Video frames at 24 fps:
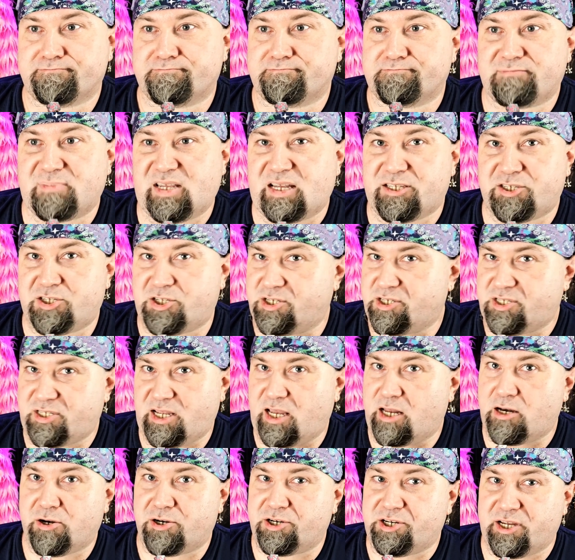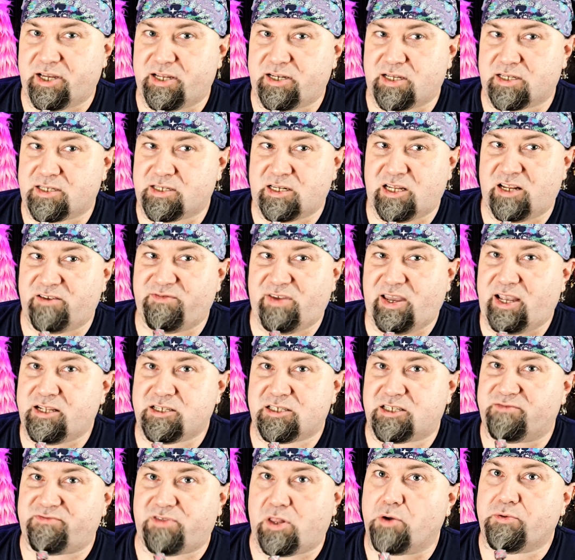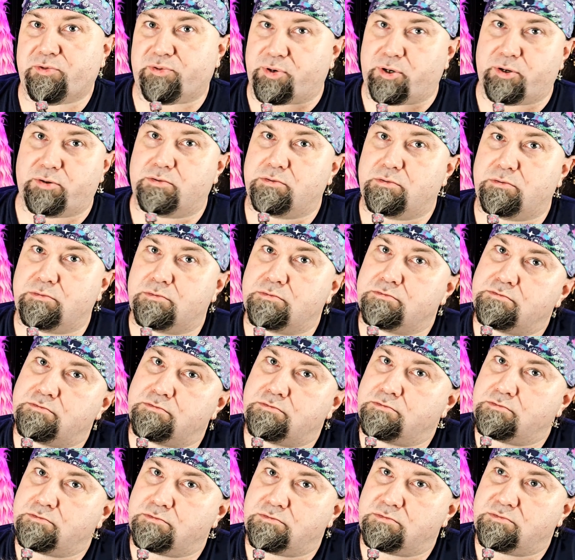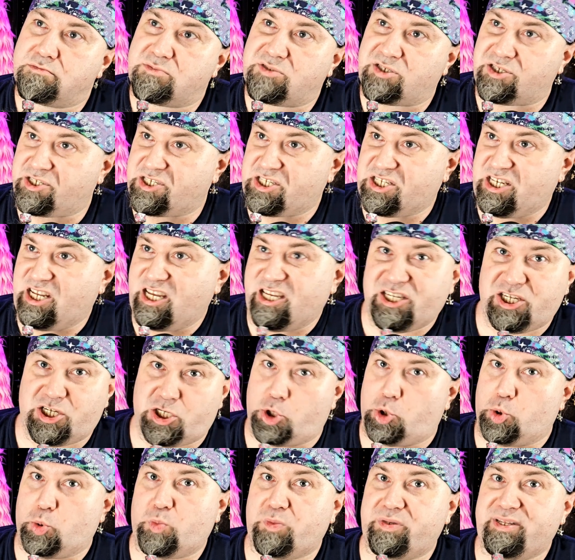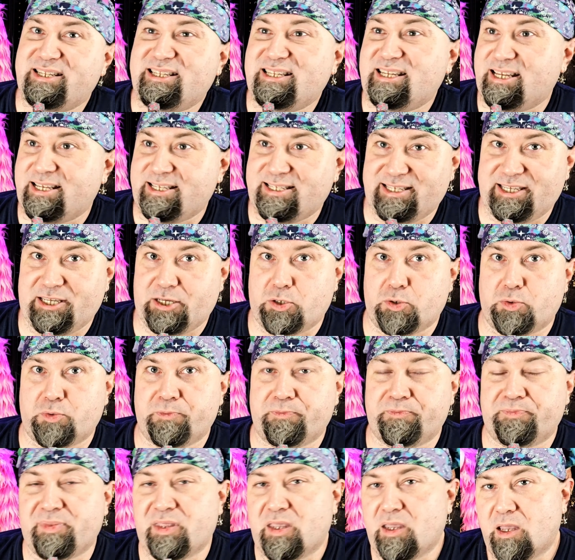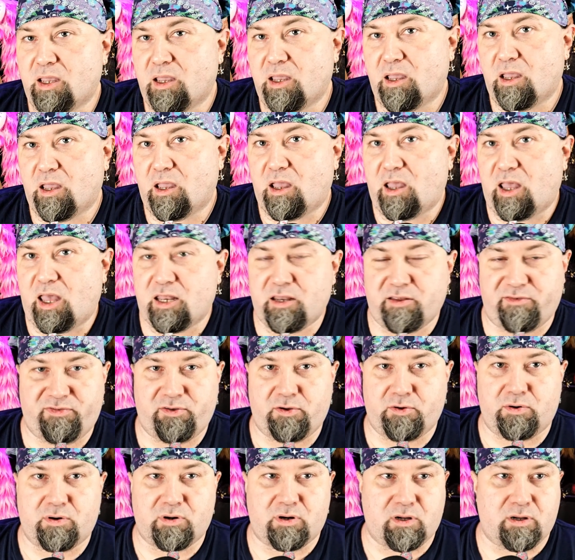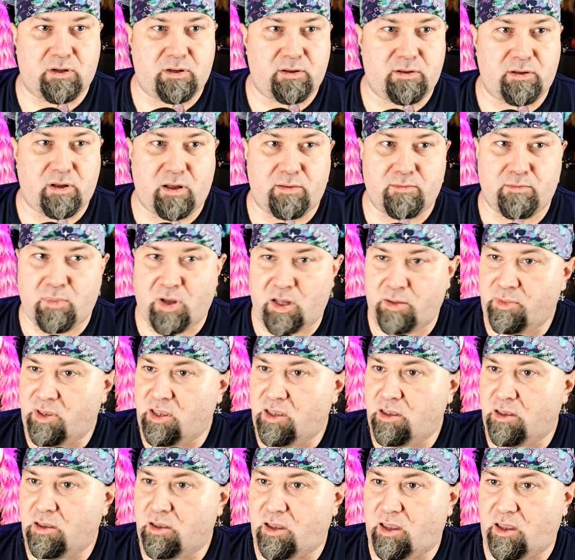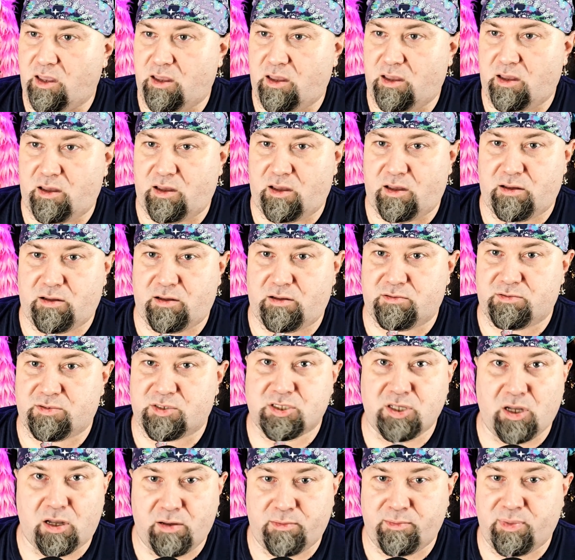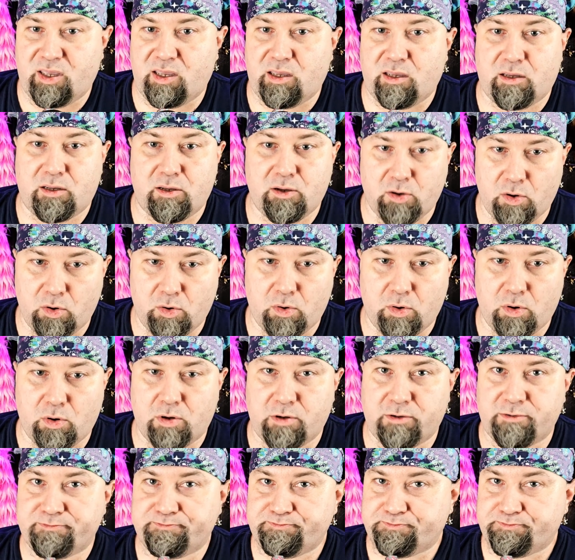That's just energy. It doesn't need veins to flow through. Just tissue. Tissue. And if you are a, a mummy, a zombie, ghoul,